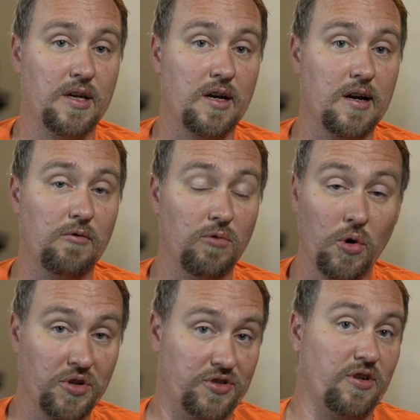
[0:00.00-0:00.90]

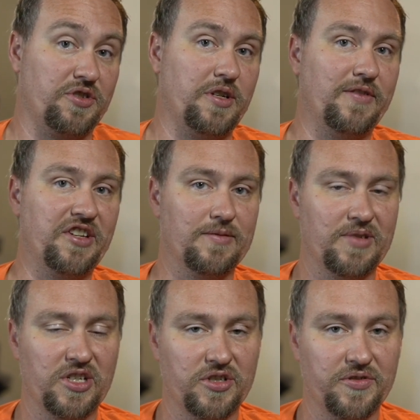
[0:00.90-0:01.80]
Road construction even gives
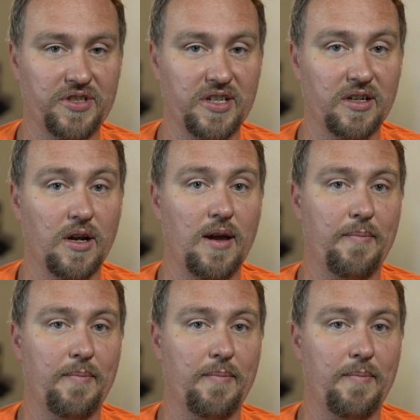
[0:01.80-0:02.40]
me issues here.